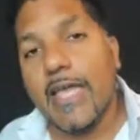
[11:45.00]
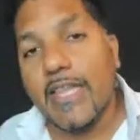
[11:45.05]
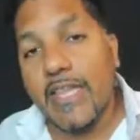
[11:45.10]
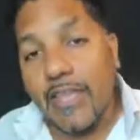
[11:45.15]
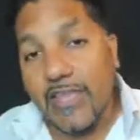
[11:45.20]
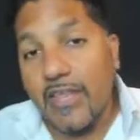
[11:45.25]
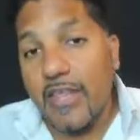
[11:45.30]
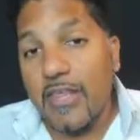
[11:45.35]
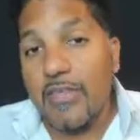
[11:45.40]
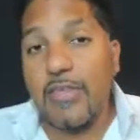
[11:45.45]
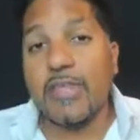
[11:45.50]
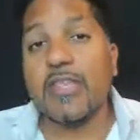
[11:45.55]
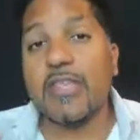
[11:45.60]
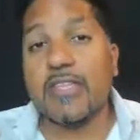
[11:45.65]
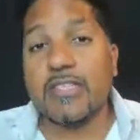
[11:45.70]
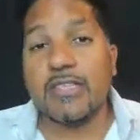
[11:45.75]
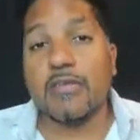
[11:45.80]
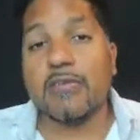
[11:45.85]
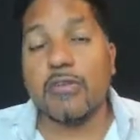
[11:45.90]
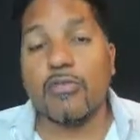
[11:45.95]
and then they think
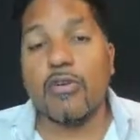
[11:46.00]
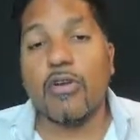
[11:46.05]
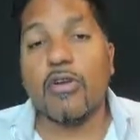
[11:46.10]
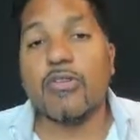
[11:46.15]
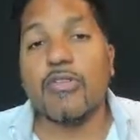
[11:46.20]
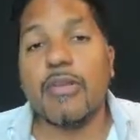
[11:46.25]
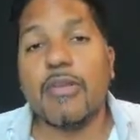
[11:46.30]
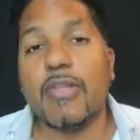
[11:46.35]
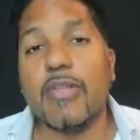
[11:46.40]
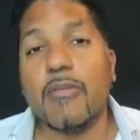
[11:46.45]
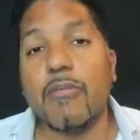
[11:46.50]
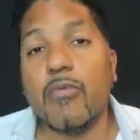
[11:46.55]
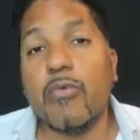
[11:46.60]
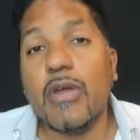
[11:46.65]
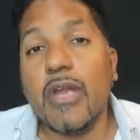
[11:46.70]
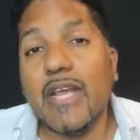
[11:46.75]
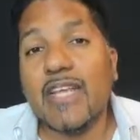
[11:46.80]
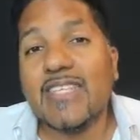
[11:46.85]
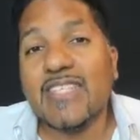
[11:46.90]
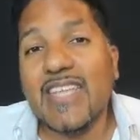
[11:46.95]
there's something wrong with them.
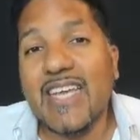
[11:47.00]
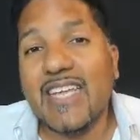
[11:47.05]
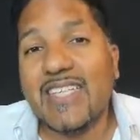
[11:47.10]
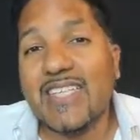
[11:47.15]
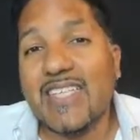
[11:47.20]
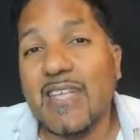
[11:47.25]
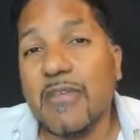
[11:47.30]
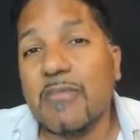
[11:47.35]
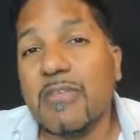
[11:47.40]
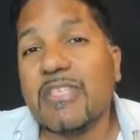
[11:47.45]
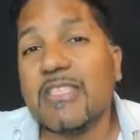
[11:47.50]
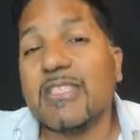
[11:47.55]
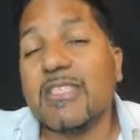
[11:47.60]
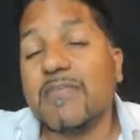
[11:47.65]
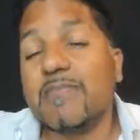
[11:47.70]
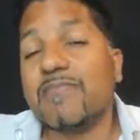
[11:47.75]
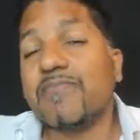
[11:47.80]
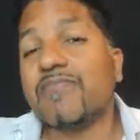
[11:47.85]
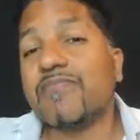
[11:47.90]
What I say to them is,